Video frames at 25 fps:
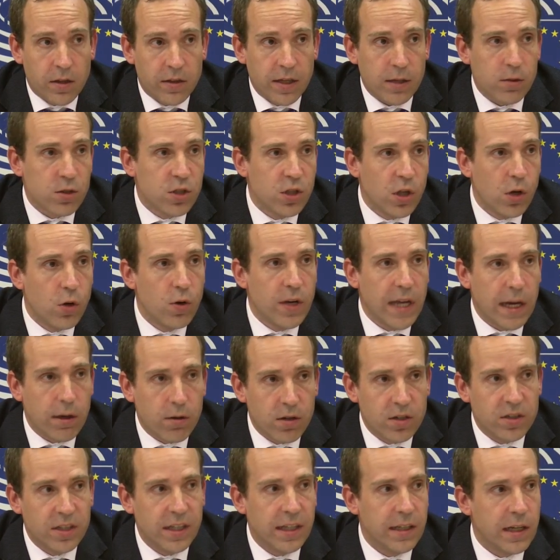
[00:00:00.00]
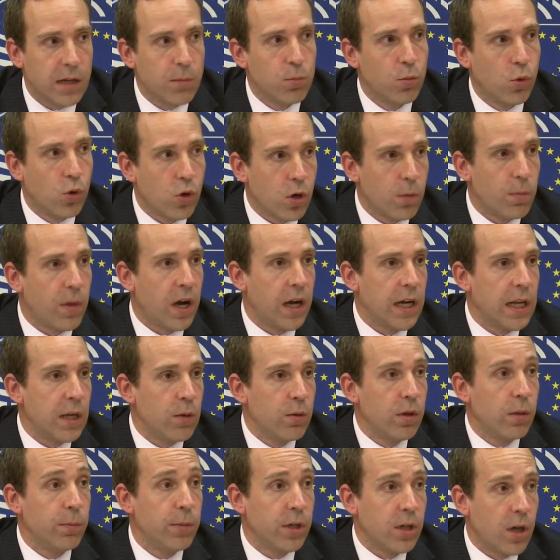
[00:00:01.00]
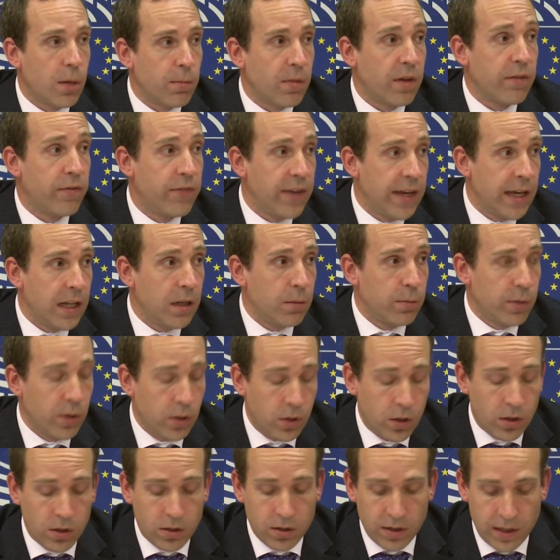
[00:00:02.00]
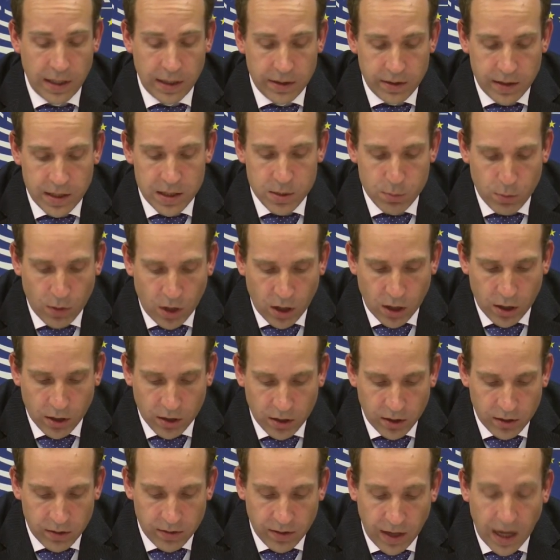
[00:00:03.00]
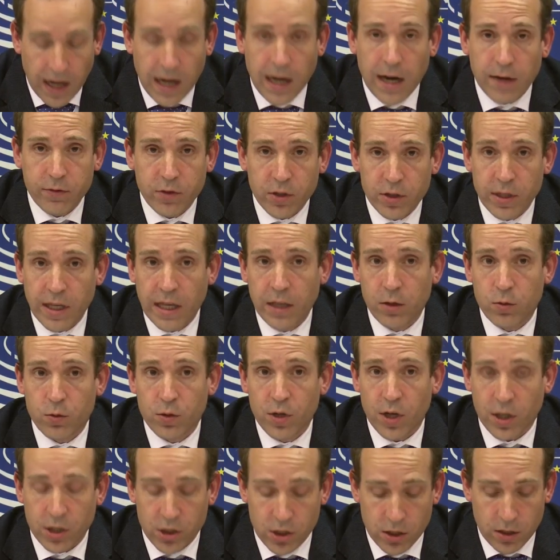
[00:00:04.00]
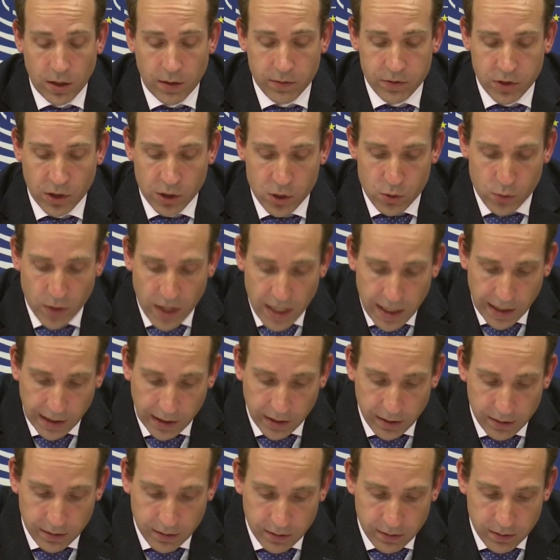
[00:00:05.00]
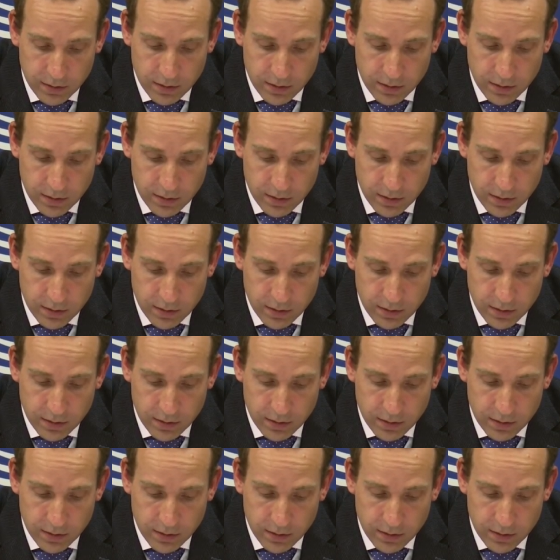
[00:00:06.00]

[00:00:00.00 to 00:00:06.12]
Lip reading: There is no guarantee that more money will become available in this market after the introduction of such rights.